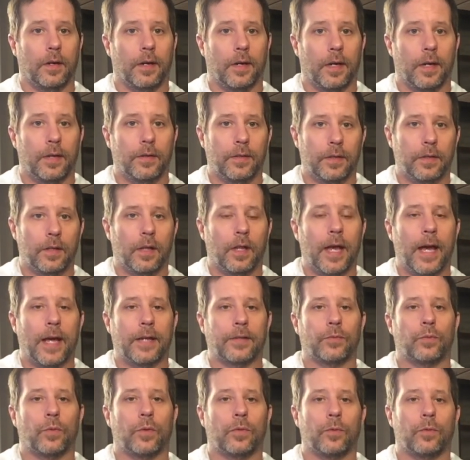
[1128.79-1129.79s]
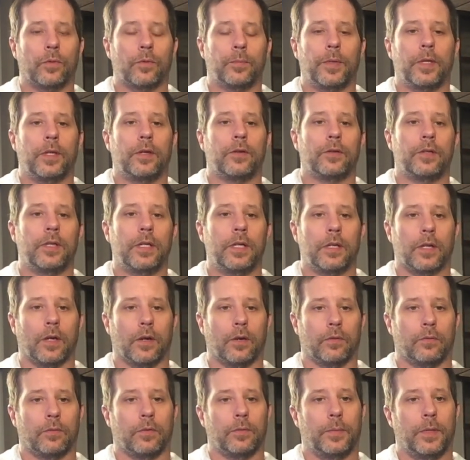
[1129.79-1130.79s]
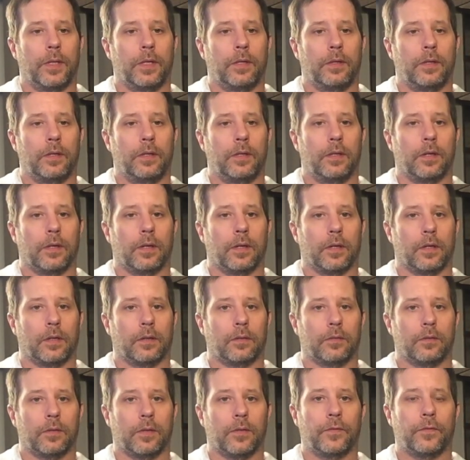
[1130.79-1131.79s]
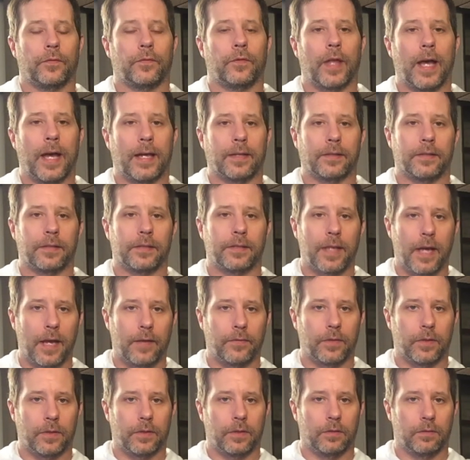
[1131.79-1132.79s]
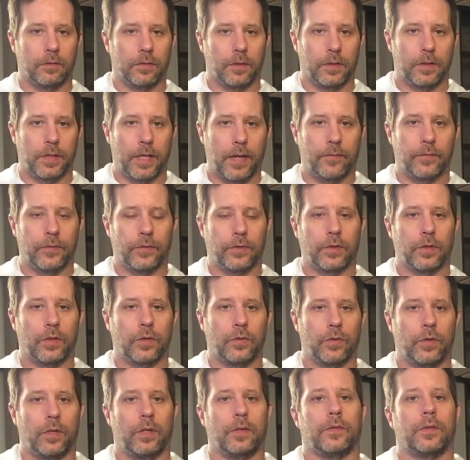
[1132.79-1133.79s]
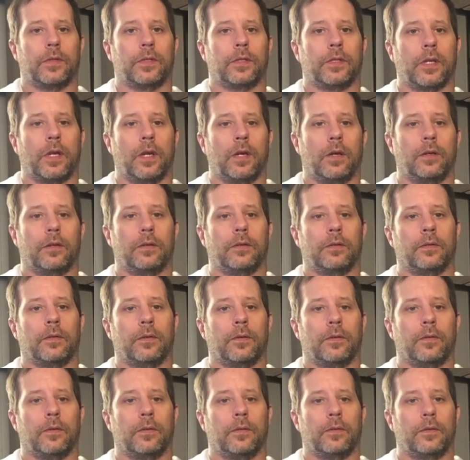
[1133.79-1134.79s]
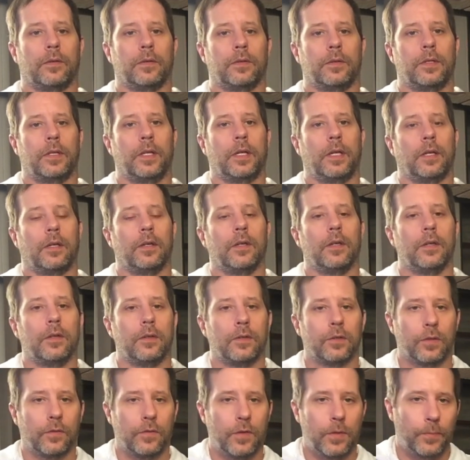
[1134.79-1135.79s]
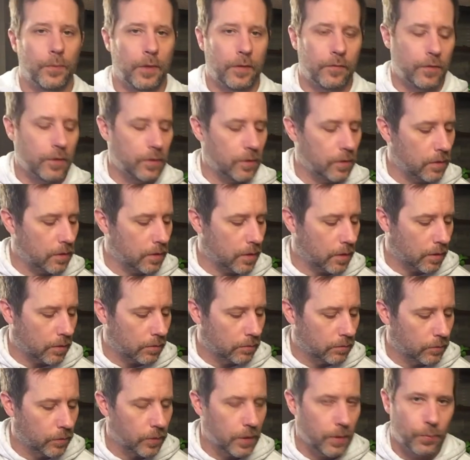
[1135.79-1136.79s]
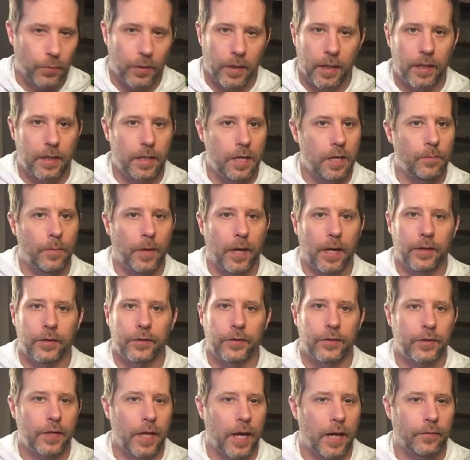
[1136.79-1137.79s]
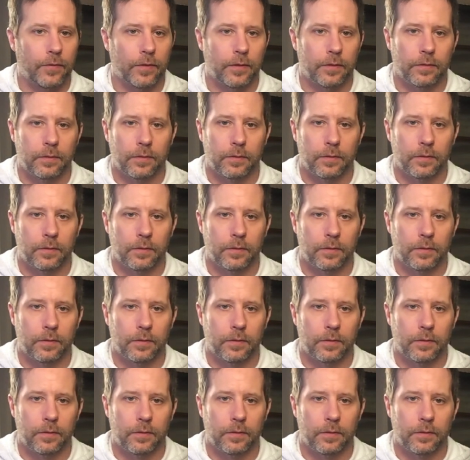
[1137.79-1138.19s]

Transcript: Then the last one would be your D note. Would be the flat 7, the 7th degree of the scale, D. So if you when you play an E minor 7,